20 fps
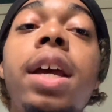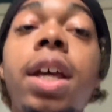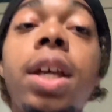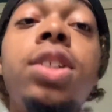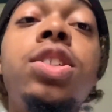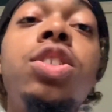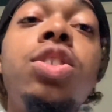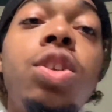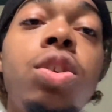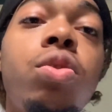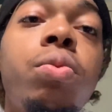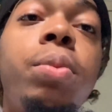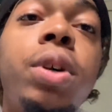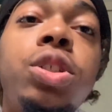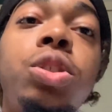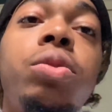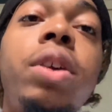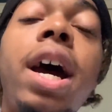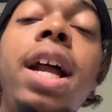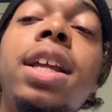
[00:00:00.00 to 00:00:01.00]
It's you,
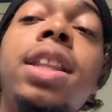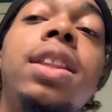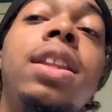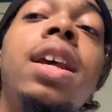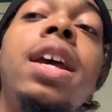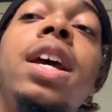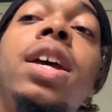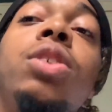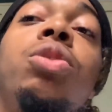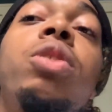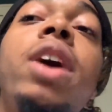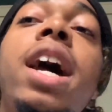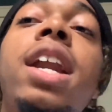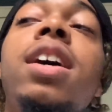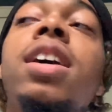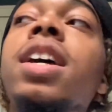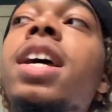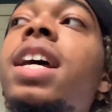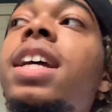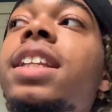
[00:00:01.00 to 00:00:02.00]
but you gotta, you
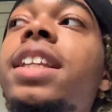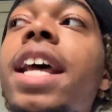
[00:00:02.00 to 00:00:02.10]
gotta.